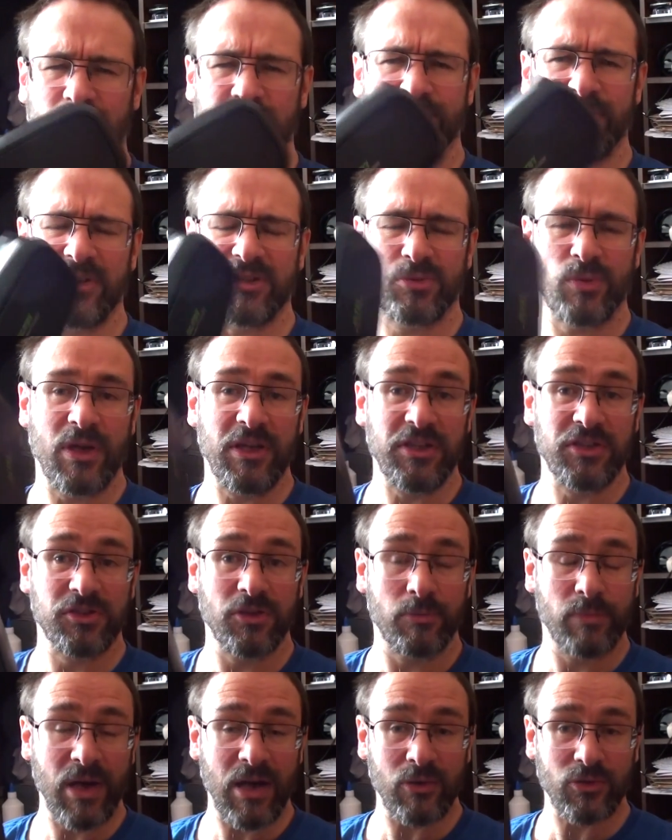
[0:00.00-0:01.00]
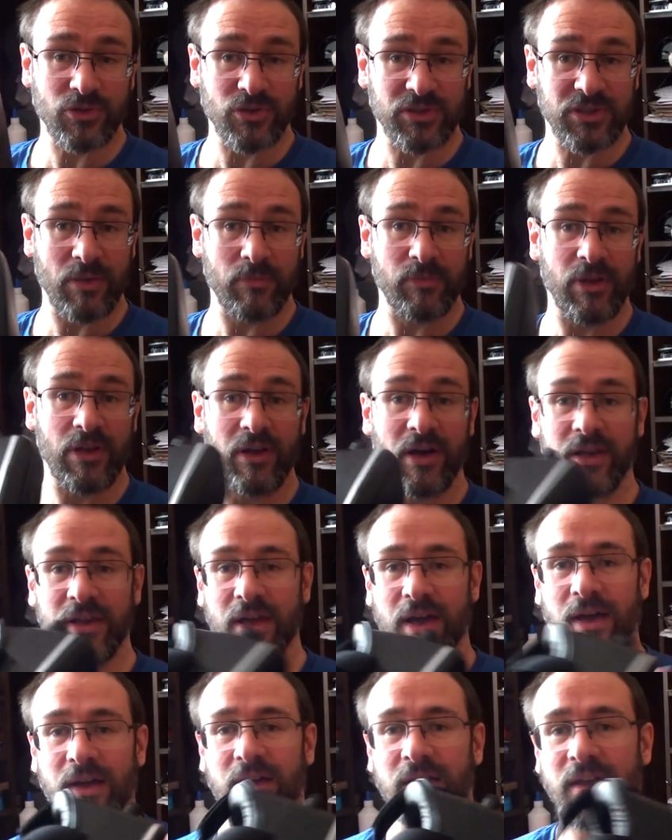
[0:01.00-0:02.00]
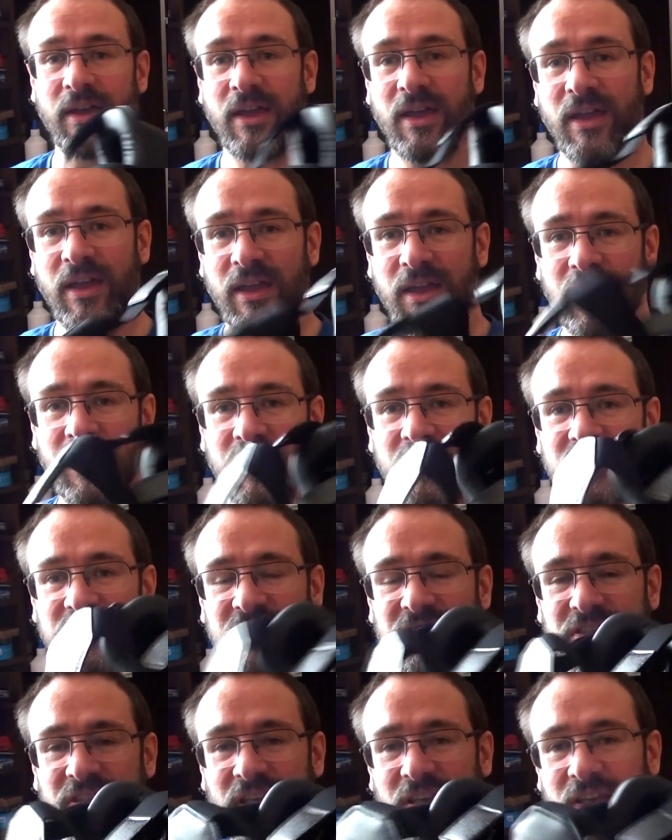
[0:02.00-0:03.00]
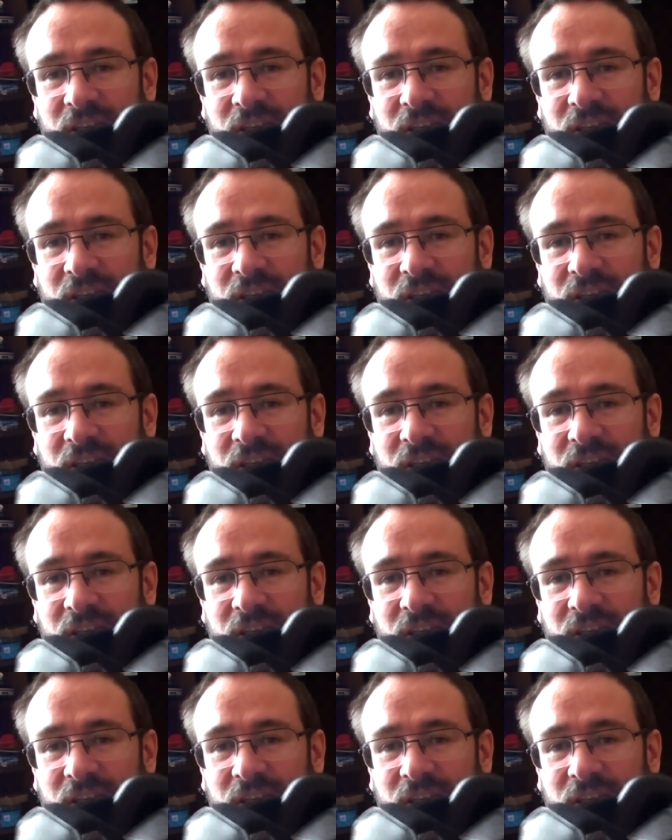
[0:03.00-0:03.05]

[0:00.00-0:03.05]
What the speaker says: about £22 or something like that. It's